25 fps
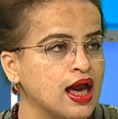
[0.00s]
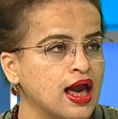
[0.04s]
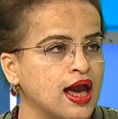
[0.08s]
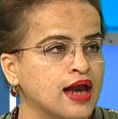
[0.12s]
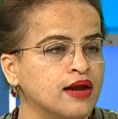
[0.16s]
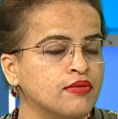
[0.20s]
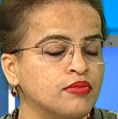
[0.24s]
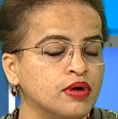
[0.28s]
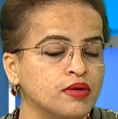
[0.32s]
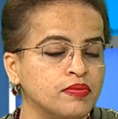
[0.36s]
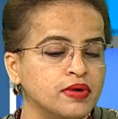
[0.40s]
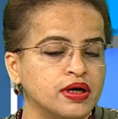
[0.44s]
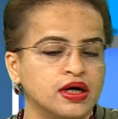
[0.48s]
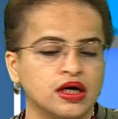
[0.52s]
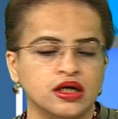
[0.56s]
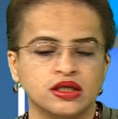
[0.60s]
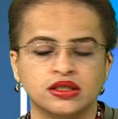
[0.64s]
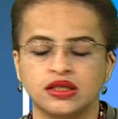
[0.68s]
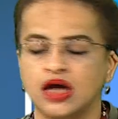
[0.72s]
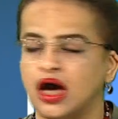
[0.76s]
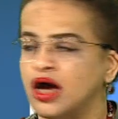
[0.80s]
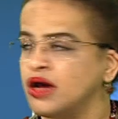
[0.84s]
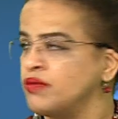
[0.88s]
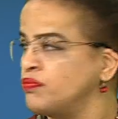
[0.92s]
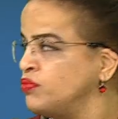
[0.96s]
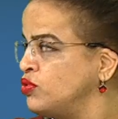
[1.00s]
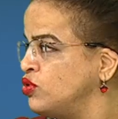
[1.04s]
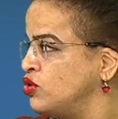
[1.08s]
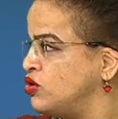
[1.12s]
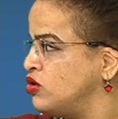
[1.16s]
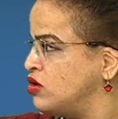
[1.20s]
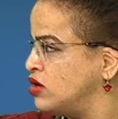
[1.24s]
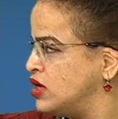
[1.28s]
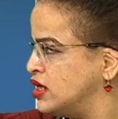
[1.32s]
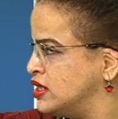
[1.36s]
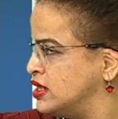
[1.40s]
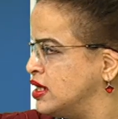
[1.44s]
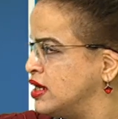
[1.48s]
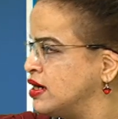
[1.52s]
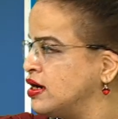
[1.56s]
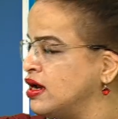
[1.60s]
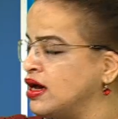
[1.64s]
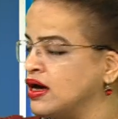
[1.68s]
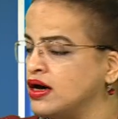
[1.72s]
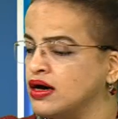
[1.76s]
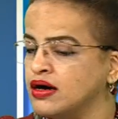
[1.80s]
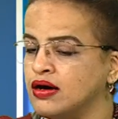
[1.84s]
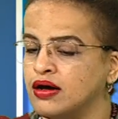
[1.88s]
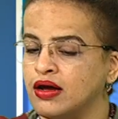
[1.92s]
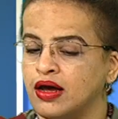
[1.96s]
And maybe Kartarpur or
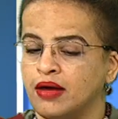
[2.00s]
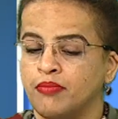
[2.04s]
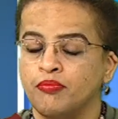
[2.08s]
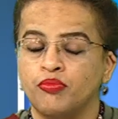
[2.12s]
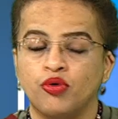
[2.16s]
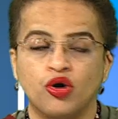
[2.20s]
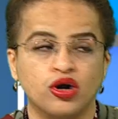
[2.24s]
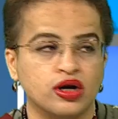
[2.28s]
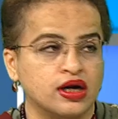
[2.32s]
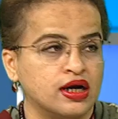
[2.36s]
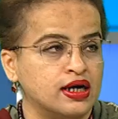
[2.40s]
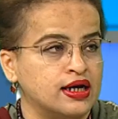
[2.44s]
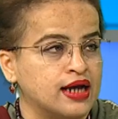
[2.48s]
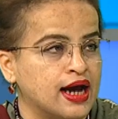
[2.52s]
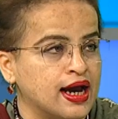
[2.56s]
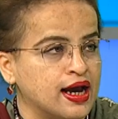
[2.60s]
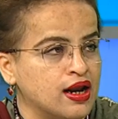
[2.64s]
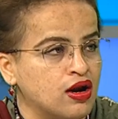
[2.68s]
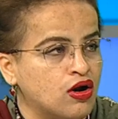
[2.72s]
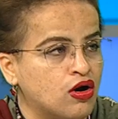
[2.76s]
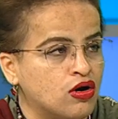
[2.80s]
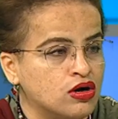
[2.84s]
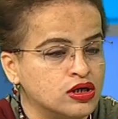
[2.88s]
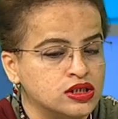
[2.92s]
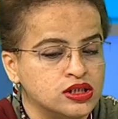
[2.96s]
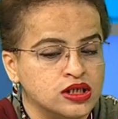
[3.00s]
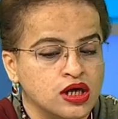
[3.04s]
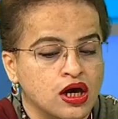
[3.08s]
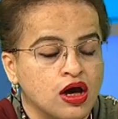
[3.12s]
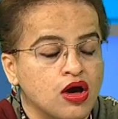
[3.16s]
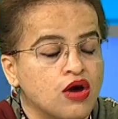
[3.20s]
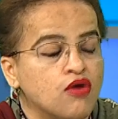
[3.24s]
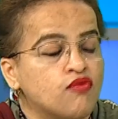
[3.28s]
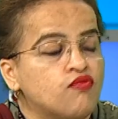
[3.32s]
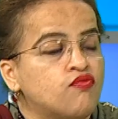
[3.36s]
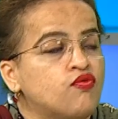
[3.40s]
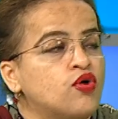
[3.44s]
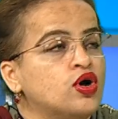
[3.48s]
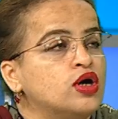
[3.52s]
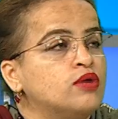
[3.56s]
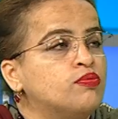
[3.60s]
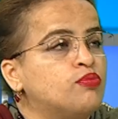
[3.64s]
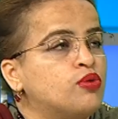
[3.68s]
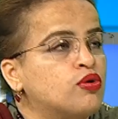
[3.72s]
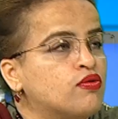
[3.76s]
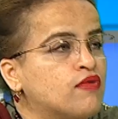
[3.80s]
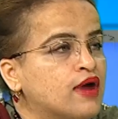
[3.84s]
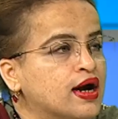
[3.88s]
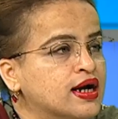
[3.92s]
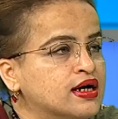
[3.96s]
other important dialogues would
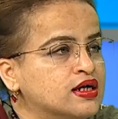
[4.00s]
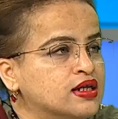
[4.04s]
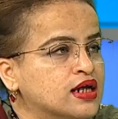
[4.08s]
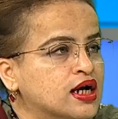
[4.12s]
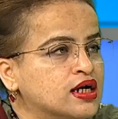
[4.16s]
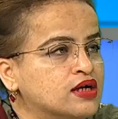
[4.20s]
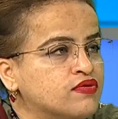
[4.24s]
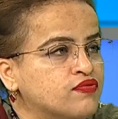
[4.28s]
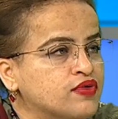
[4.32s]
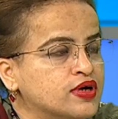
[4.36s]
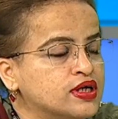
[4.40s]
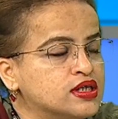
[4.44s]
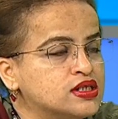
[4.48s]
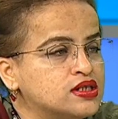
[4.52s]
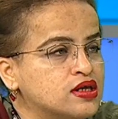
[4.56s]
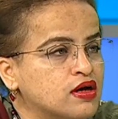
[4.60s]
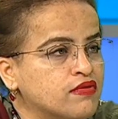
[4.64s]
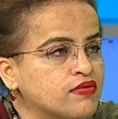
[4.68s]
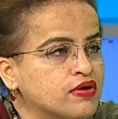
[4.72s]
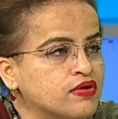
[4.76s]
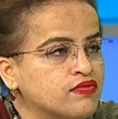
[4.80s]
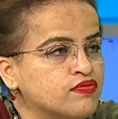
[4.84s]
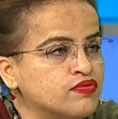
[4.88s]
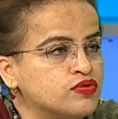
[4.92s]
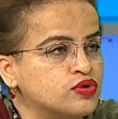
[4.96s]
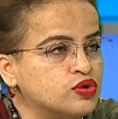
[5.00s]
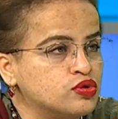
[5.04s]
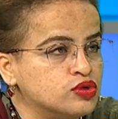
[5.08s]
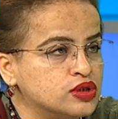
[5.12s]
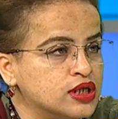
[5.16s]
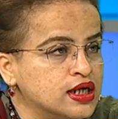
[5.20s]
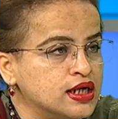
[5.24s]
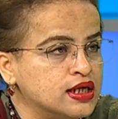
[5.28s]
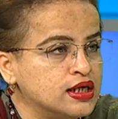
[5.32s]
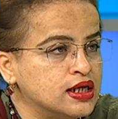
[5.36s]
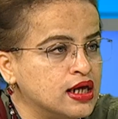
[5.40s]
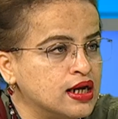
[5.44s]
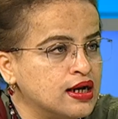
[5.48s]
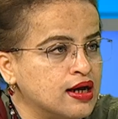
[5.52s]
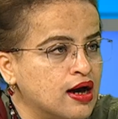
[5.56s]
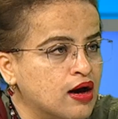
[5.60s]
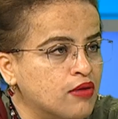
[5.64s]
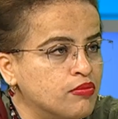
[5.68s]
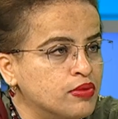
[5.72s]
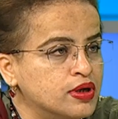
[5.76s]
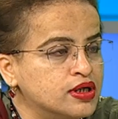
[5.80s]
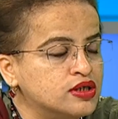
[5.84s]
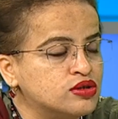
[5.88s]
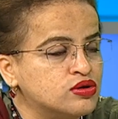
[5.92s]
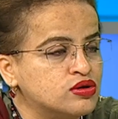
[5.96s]
provide that face saving to the Indian
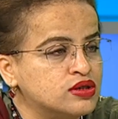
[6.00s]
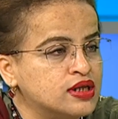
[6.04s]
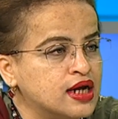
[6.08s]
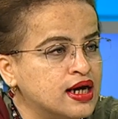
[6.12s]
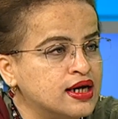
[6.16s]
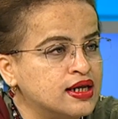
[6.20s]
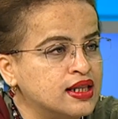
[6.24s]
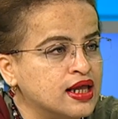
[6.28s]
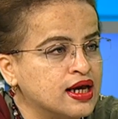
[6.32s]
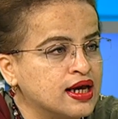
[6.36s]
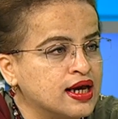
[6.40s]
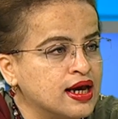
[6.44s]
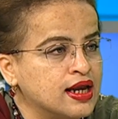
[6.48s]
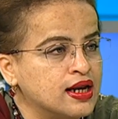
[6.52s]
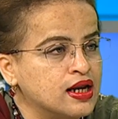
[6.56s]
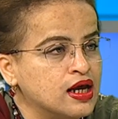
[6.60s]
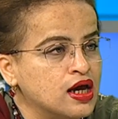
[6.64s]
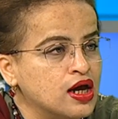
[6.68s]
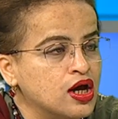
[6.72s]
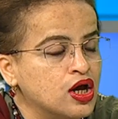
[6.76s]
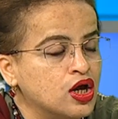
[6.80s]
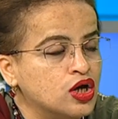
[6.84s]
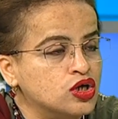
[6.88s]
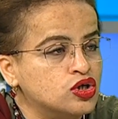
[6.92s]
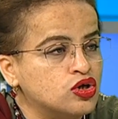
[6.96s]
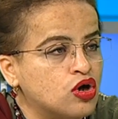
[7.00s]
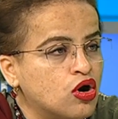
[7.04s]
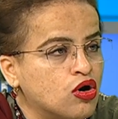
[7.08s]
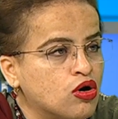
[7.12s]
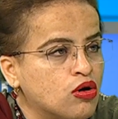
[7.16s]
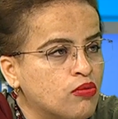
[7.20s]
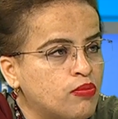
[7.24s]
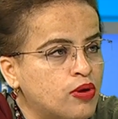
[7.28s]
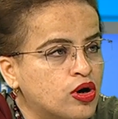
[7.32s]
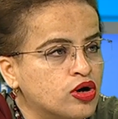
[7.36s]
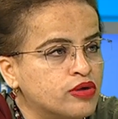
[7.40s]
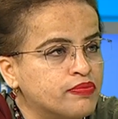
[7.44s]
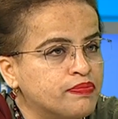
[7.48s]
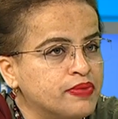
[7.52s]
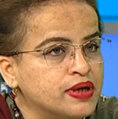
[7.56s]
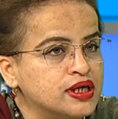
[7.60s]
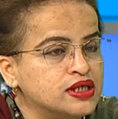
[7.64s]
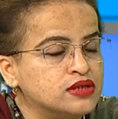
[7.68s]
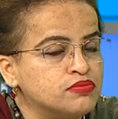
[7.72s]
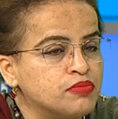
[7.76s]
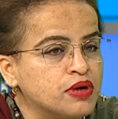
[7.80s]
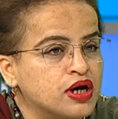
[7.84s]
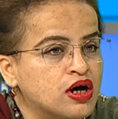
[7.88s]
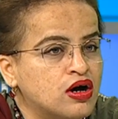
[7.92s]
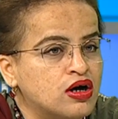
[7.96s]
government, so that they can talk about
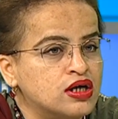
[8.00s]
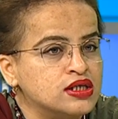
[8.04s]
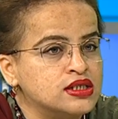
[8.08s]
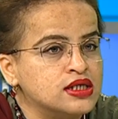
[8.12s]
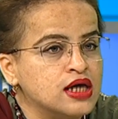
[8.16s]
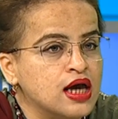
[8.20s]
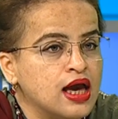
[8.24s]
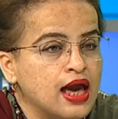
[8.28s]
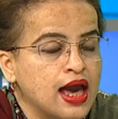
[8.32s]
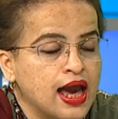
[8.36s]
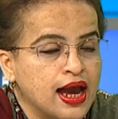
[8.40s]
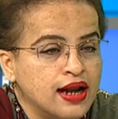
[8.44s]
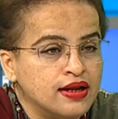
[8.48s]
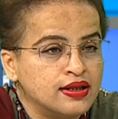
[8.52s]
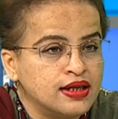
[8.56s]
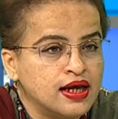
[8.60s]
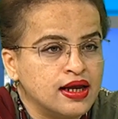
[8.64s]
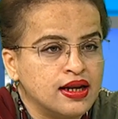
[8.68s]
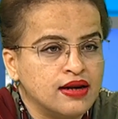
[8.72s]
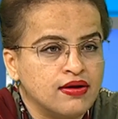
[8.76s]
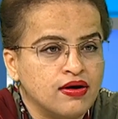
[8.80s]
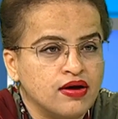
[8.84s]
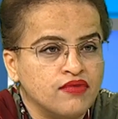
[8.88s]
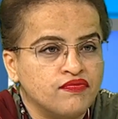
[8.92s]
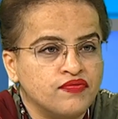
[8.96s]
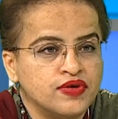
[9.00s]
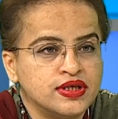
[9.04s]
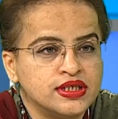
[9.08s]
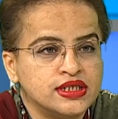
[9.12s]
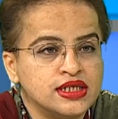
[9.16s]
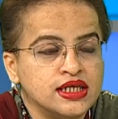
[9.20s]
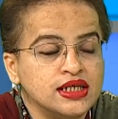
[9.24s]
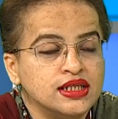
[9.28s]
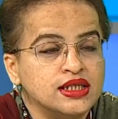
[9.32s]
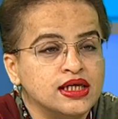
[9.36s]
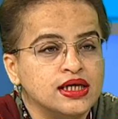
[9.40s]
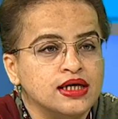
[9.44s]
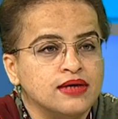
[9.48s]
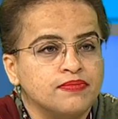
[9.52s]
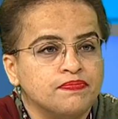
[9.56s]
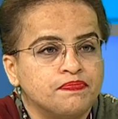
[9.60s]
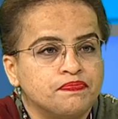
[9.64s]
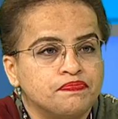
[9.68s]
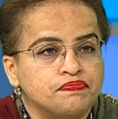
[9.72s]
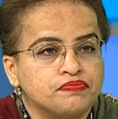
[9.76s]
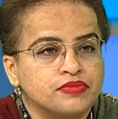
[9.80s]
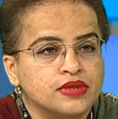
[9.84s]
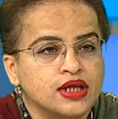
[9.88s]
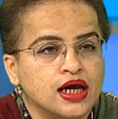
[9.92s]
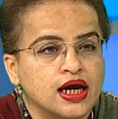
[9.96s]
peace. Because, and then if we see the
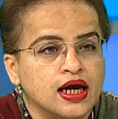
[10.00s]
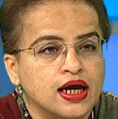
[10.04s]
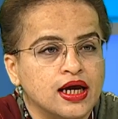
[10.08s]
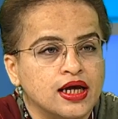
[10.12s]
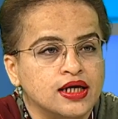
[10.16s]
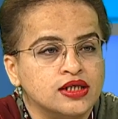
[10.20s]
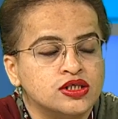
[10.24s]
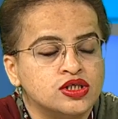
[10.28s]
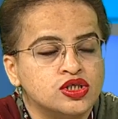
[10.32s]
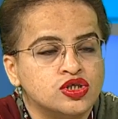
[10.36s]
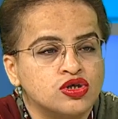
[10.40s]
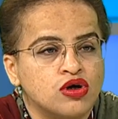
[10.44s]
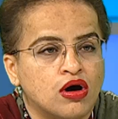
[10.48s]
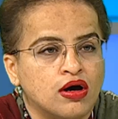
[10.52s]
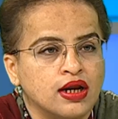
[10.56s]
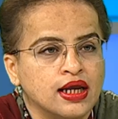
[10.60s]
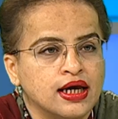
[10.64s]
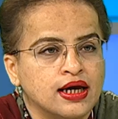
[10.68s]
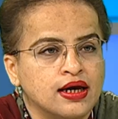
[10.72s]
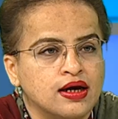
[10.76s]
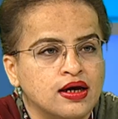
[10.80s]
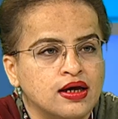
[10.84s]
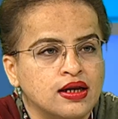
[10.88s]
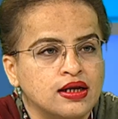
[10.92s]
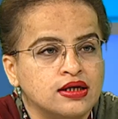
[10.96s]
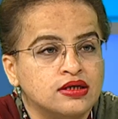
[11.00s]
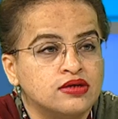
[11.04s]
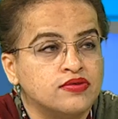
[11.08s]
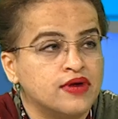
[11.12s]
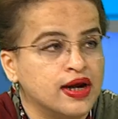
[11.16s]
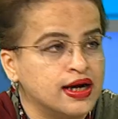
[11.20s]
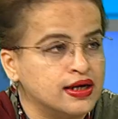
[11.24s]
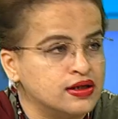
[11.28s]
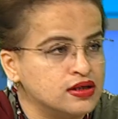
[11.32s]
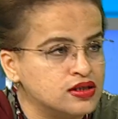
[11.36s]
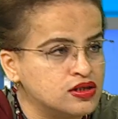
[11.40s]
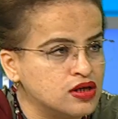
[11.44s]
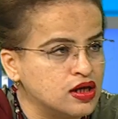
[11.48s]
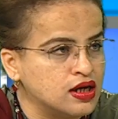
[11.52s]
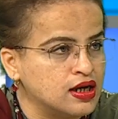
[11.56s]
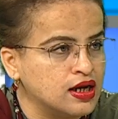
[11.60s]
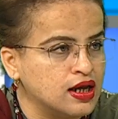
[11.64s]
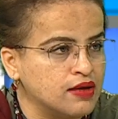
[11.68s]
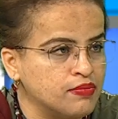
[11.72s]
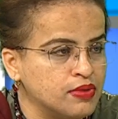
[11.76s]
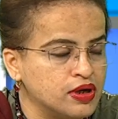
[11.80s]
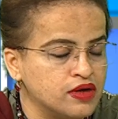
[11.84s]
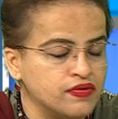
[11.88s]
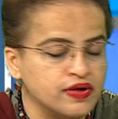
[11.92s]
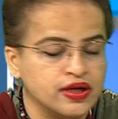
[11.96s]
historical trends in
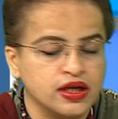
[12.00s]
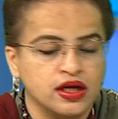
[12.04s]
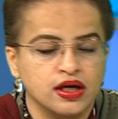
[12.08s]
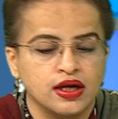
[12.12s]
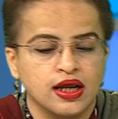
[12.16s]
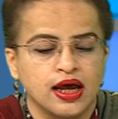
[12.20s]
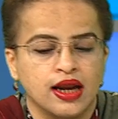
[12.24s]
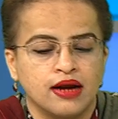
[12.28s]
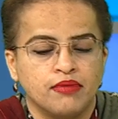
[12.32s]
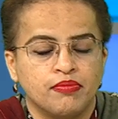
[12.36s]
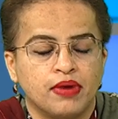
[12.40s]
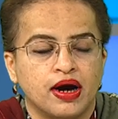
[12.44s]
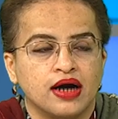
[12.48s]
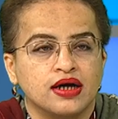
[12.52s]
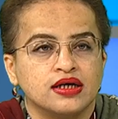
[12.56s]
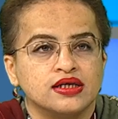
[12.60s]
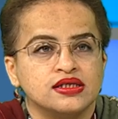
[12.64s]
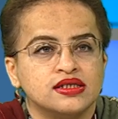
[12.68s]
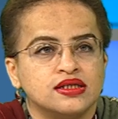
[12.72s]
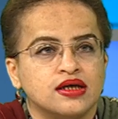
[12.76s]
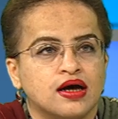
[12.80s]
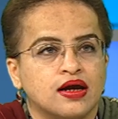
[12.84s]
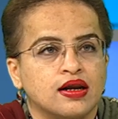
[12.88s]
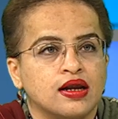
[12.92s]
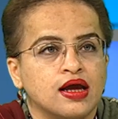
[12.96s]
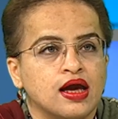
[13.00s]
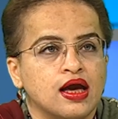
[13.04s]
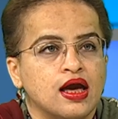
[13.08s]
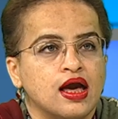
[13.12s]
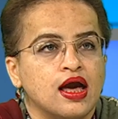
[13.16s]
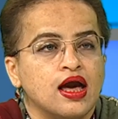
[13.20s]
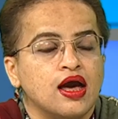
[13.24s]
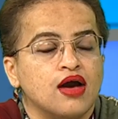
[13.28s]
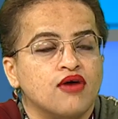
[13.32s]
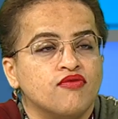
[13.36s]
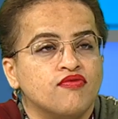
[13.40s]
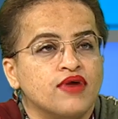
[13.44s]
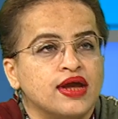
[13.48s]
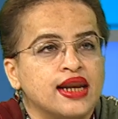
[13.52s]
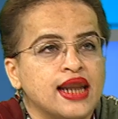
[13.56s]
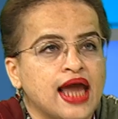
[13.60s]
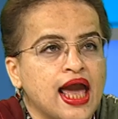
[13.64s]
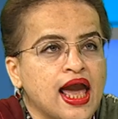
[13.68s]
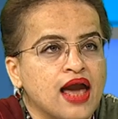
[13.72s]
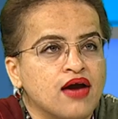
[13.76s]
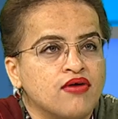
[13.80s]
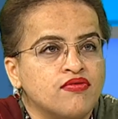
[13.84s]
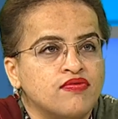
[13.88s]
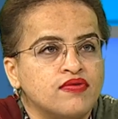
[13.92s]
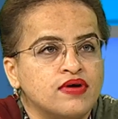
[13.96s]
between India and Pakistan,
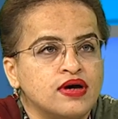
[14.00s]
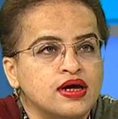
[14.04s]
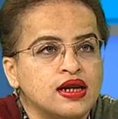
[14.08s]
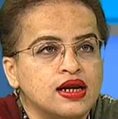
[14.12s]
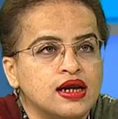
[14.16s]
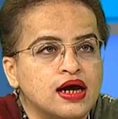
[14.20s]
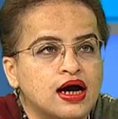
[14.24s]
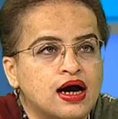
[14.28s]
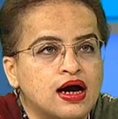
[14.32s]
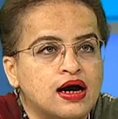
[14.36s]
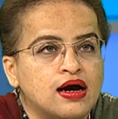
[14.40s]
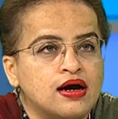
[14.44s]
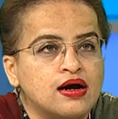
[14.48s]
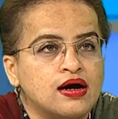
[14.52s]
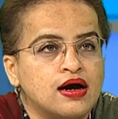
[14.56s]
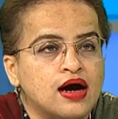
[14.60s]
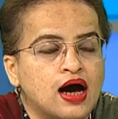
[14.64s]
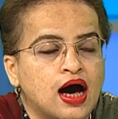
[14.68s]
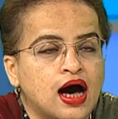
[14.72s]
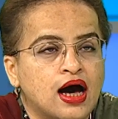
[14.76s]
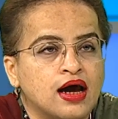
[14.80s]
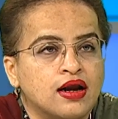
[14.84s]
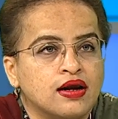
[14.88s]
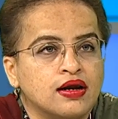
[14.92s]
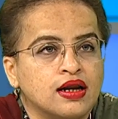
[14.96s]
whenever our